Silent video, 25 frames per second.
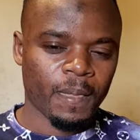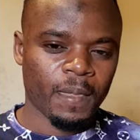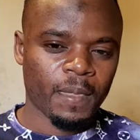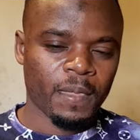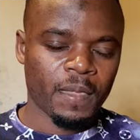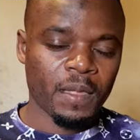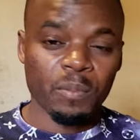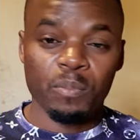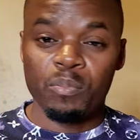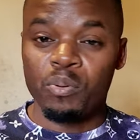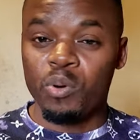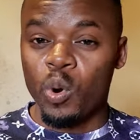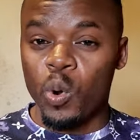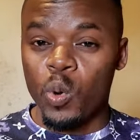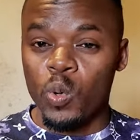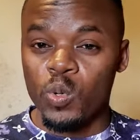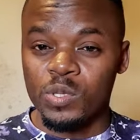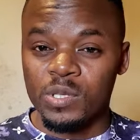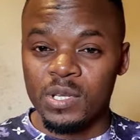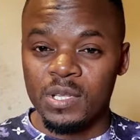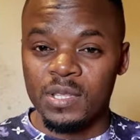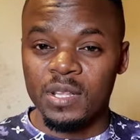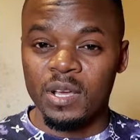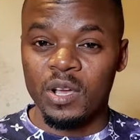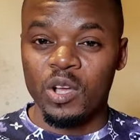the
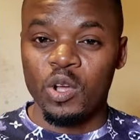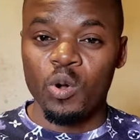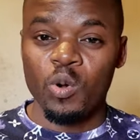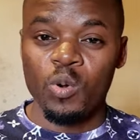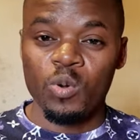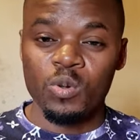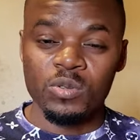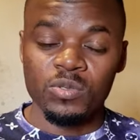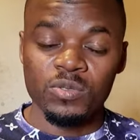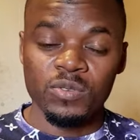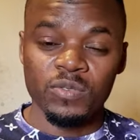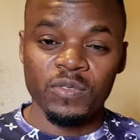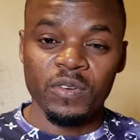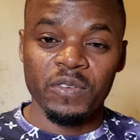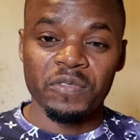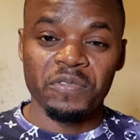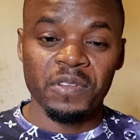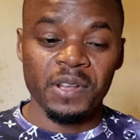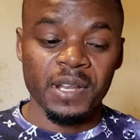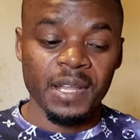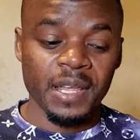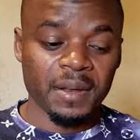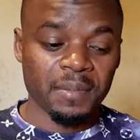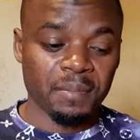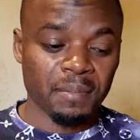pros and the cons of
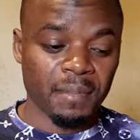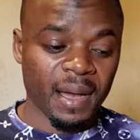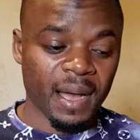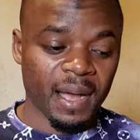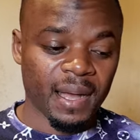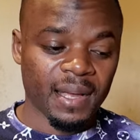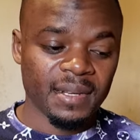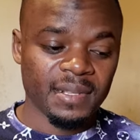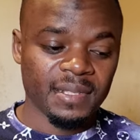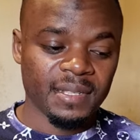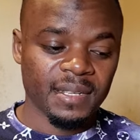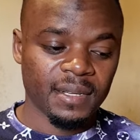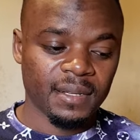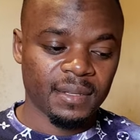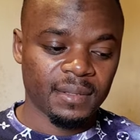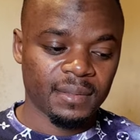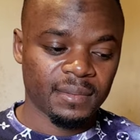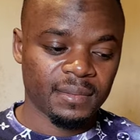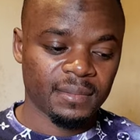affiliate marketing,